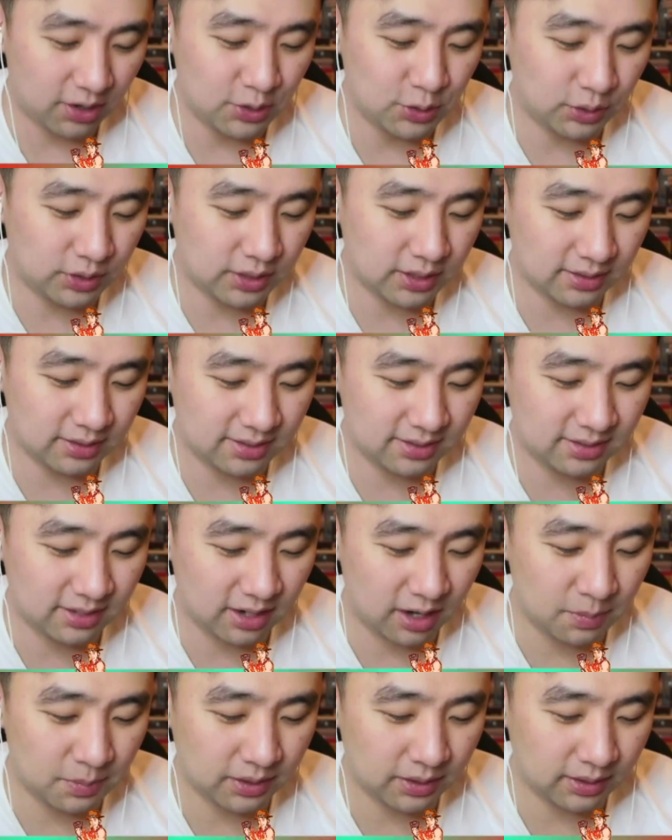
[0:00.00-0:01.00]
can
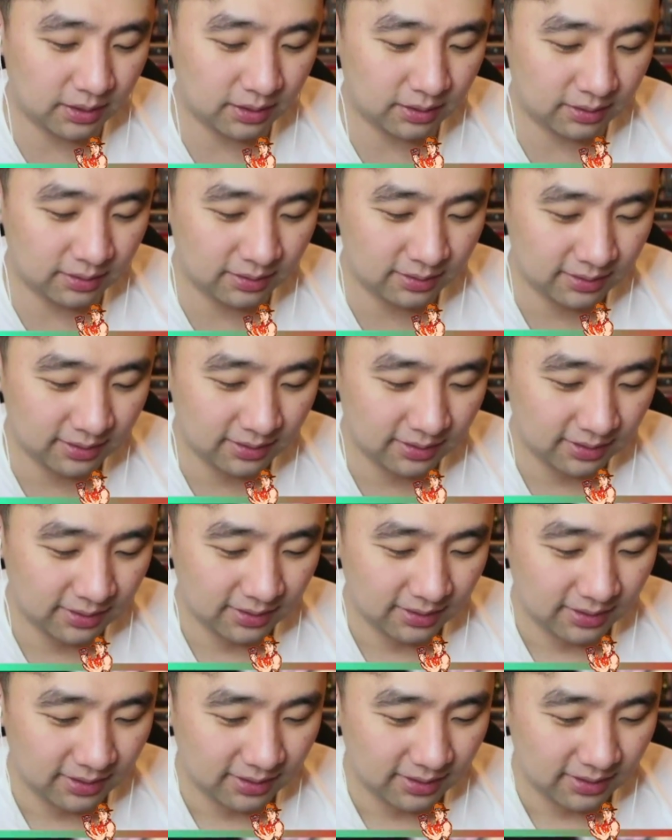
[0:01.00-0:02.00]
summon
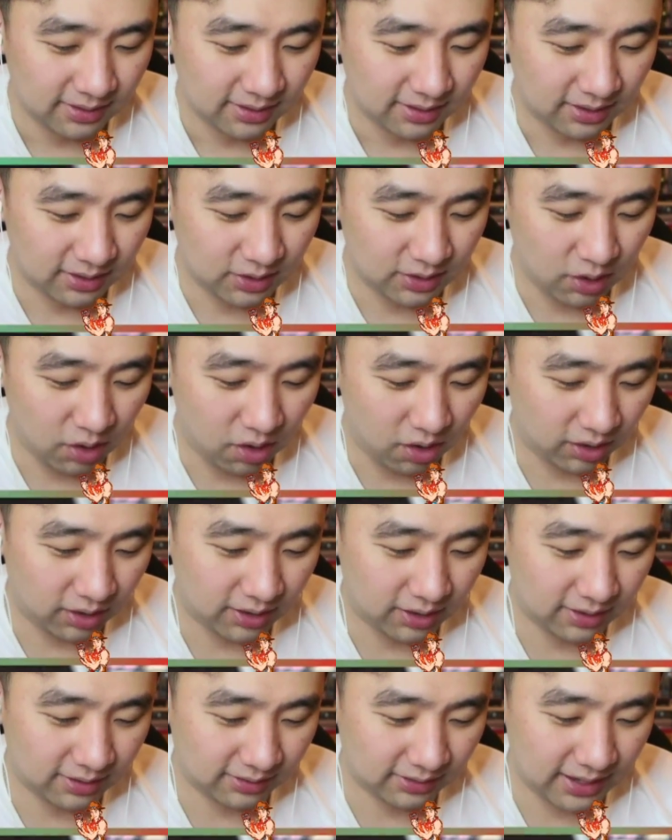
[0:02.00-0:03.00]
a
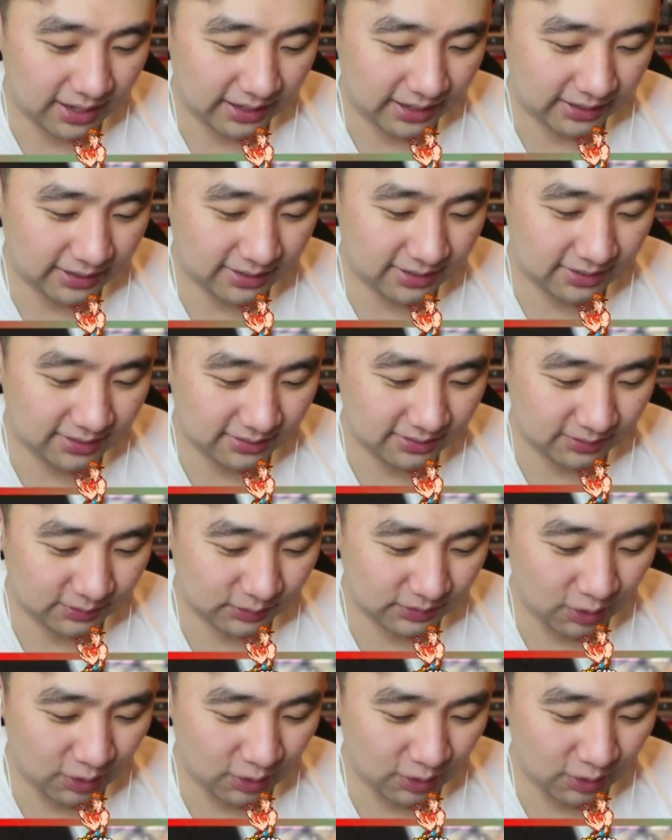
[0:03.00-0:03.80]
card like with no